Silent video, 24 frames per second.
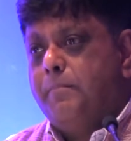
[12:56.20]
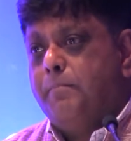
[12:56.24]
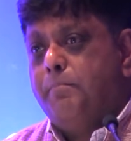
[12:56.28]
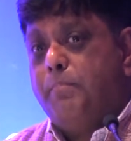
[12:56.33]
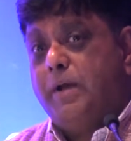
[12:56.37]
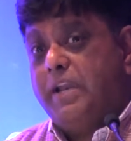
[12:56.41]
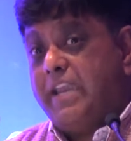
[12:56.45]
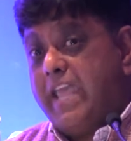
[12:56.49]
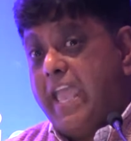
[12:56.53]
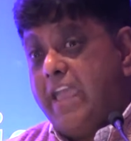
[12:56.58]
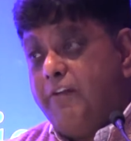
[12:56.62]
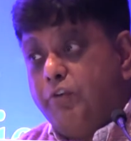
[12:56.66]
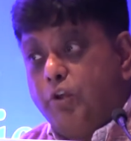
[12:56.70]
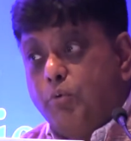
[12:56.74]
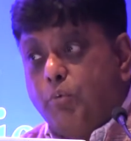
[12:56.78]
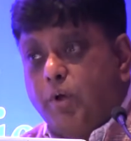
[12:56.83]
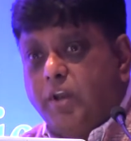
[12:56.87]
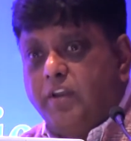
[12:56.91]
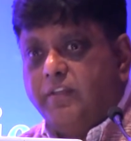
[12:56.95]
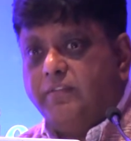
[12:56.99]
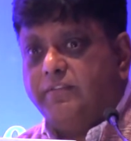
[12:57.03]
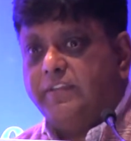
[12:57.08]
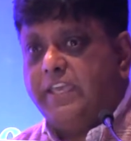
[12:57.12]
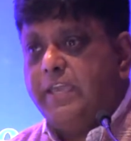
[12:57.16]
but
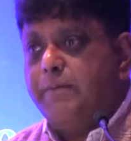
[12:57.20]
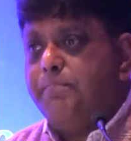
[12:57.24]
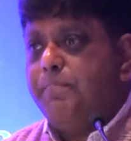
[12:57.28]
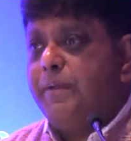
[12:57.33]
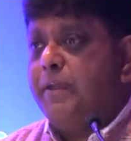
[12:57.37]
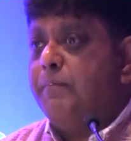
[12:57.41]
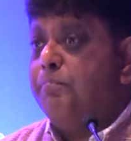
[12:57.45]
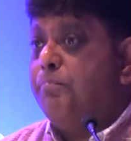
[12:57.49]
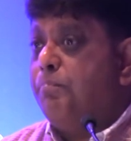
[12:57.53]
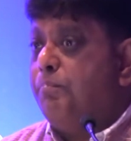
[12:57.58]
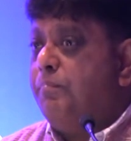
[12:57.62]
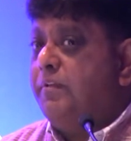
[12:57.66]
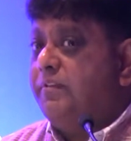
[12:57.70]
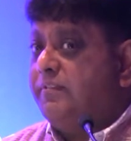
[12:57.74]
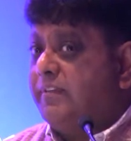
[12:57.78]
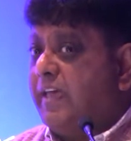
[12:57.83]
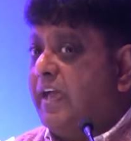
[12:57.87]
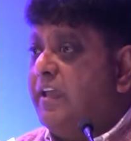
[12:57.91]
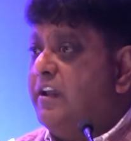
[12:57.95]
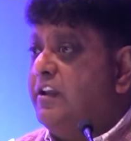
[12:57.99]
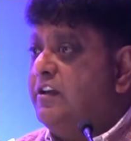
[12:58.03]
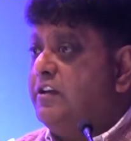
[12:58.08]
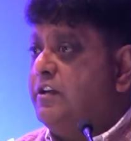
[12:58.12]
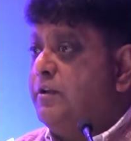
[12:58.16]
everyone is keeping
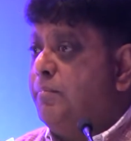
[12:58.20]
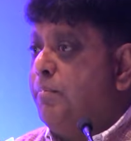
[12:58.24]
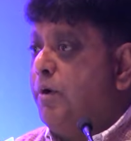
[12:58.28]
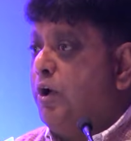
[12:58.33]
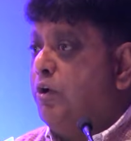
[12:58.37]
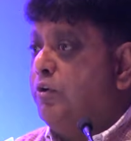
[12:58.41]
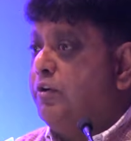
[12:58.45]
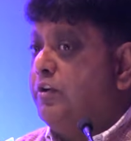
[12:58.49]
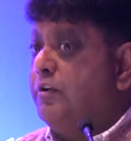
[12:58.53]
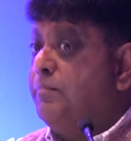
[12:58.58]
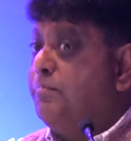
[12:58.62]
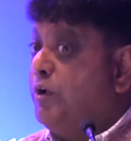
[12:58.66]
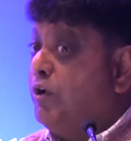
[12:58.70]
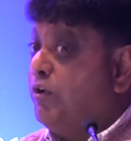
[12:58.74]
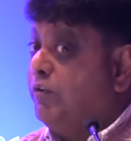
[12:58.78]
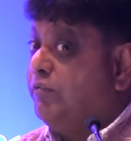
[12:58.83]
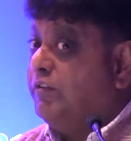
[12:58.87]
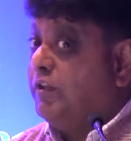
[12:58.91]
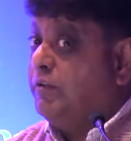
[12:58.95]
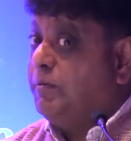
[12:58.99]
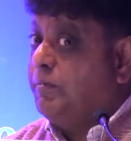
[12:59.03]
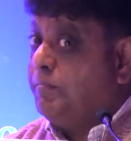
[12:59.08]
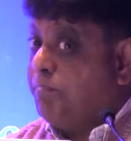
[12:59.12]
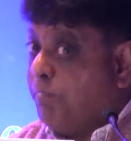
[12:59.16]
silent about it
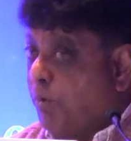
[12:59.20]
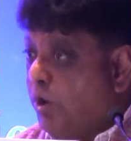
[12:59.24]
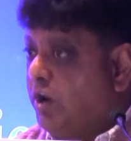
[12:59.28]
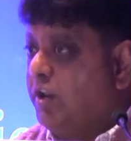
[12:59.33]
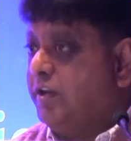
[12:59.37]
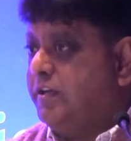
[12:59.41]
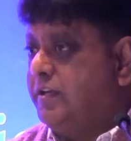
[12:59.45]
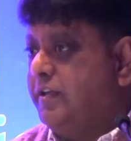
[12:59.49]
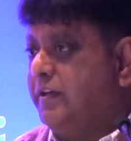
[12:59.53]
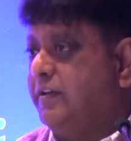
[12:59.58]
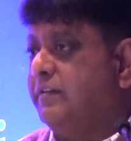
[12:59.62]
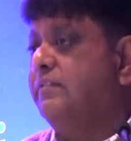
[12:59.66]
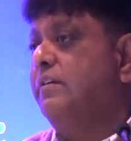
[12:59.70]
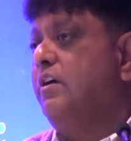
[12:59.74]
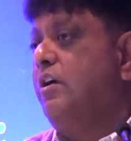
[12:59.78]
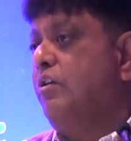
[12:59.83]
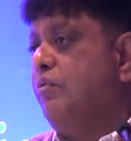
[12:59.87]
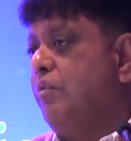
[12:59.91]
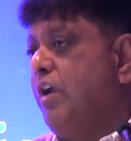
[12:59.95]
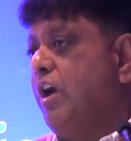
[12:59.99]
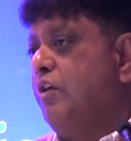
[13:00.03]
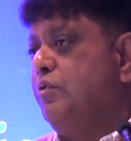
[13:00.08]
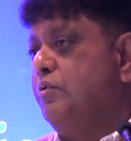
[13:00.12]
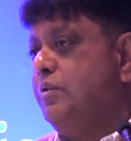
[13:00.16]
because there's politics
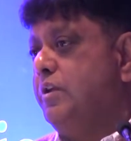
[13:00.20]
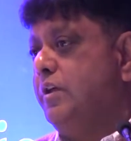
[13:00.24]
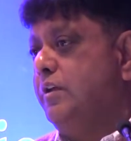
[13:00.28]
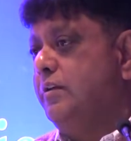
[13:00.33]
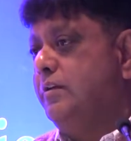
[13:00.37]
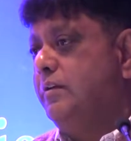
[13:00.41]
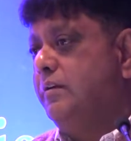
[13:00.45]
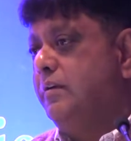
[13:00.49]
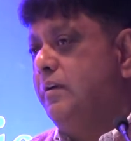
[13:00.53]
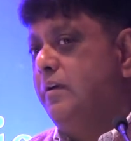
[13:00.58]
around it.